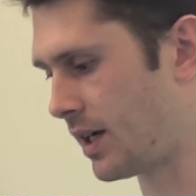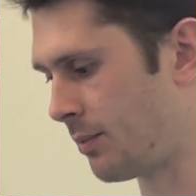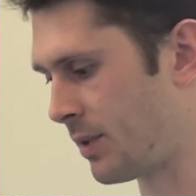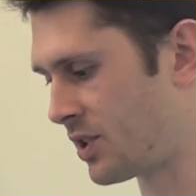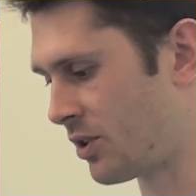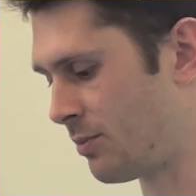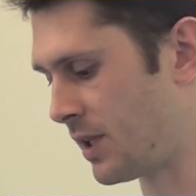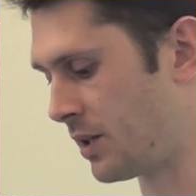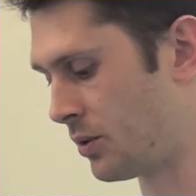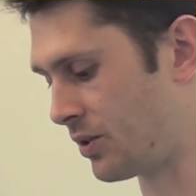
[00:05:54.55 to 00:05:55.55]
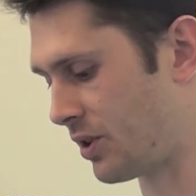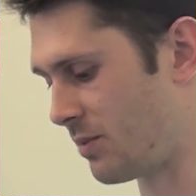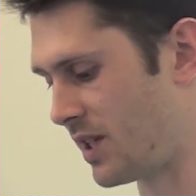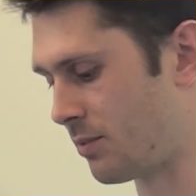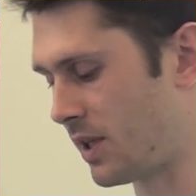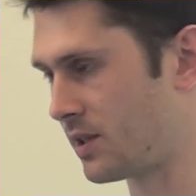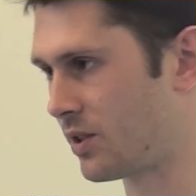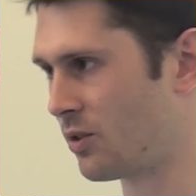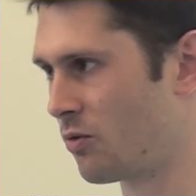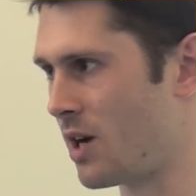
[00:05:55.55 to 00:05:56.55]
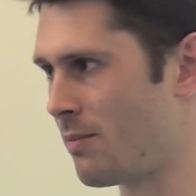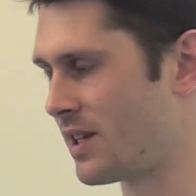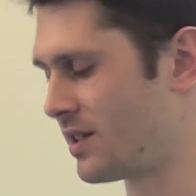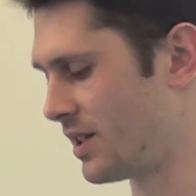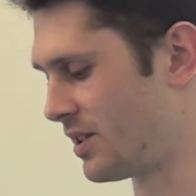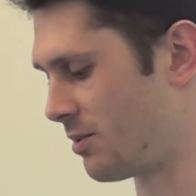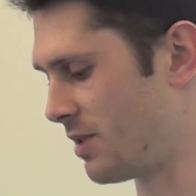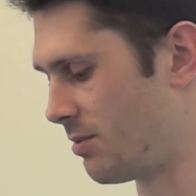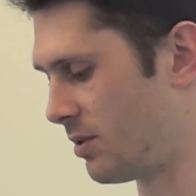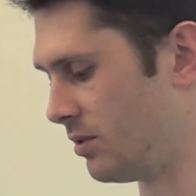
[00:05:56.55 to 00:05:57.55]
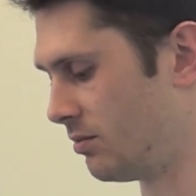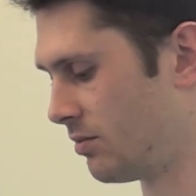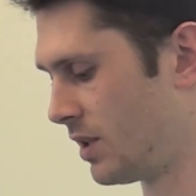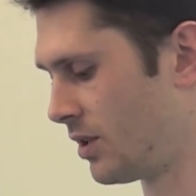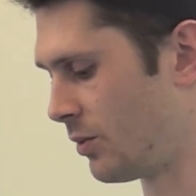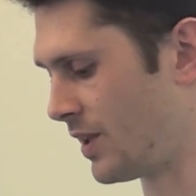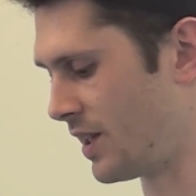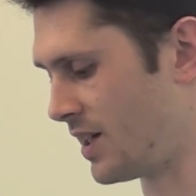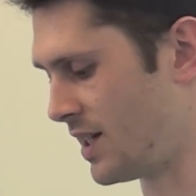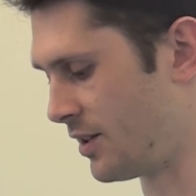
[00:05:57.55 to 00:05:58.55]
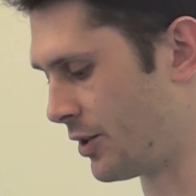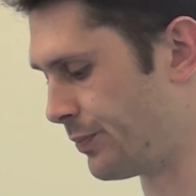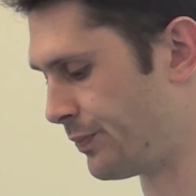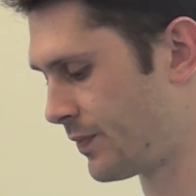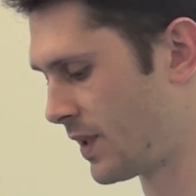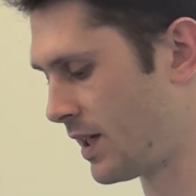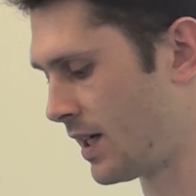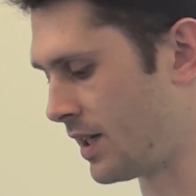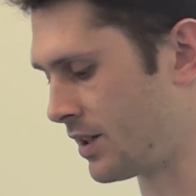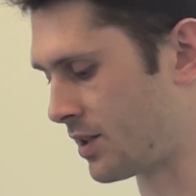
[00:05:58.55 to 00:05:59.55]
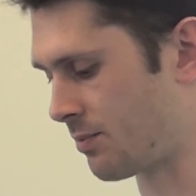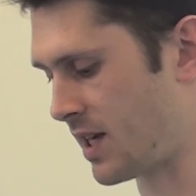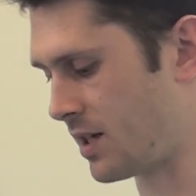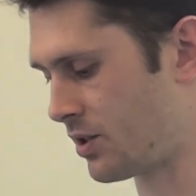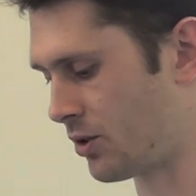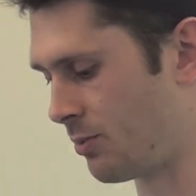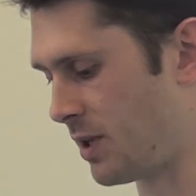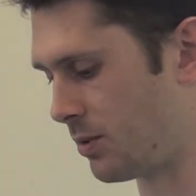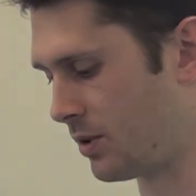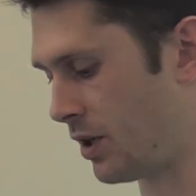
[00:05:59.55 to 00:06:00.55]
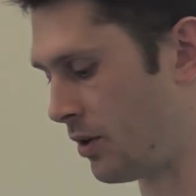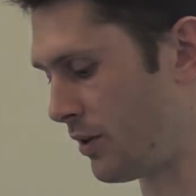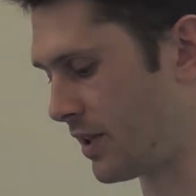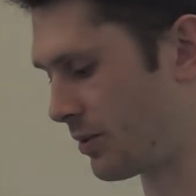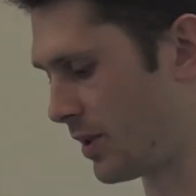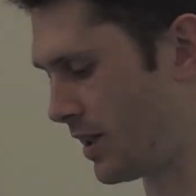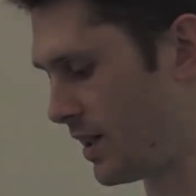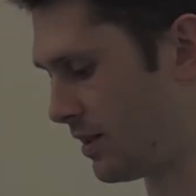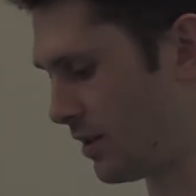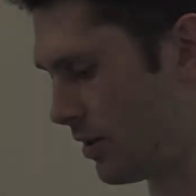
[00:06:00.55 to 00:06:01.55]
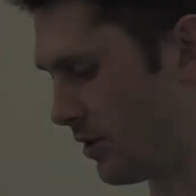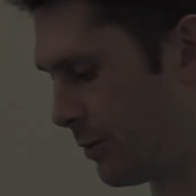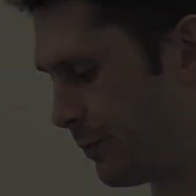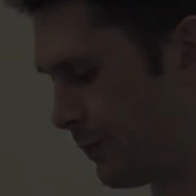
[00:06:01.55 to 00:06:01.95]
My job might also mean passing on the right messages to people when they need them and just making sure people know things when they need to know them.